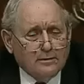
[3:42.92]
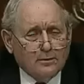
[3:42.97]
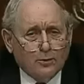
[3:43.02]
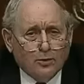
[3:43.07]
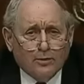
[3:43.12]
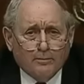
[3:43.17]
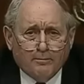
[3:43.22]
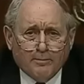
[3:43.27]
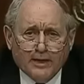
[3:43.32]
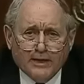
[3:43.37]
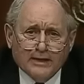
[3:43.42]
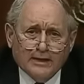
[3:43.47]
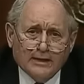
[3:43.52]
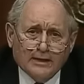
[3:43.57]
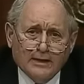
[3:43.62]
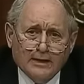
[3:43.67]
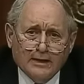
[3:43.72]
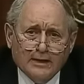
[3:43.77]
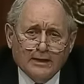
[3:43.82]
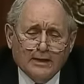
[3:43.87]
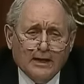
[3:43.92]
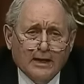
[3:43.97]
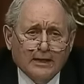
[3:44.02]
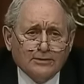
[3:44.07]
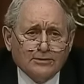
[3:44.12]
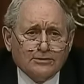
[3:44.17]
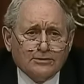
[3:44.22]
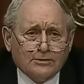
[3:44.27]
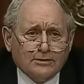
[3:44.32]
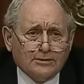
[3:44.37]
We're betting
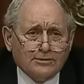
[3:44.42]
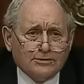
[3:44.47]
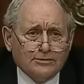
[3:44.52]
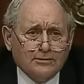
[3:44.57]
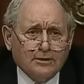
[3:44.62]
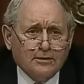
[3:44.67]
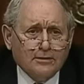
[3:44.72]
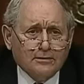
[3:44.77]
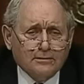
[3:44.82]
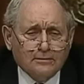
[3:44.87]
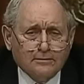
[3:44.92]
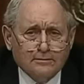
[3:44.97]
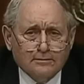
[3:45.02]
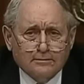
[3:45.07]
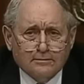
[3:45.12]
against this deal.